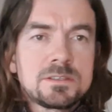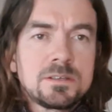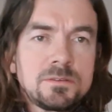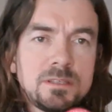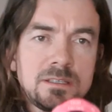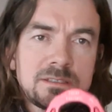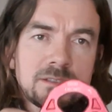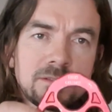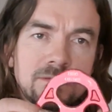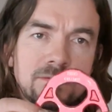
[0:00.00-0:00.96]
So these
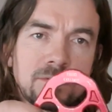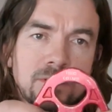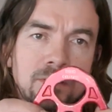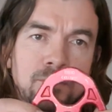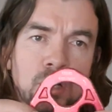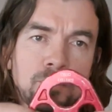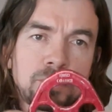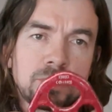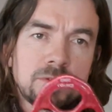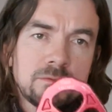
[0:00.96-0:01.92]
are
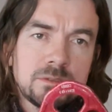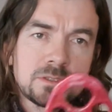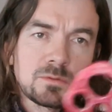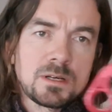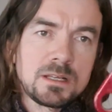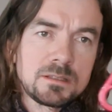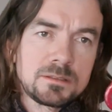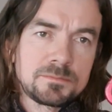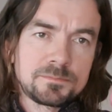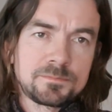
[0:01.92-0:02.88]
popular as
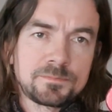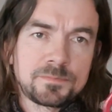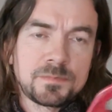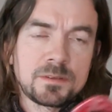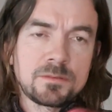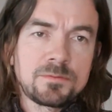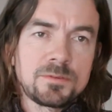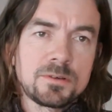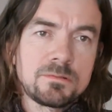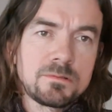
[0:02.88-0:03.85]
well
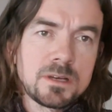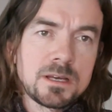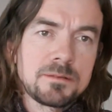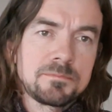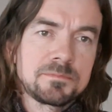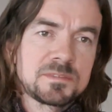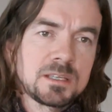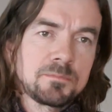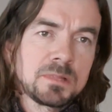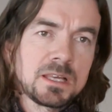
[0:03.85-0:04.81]
for zip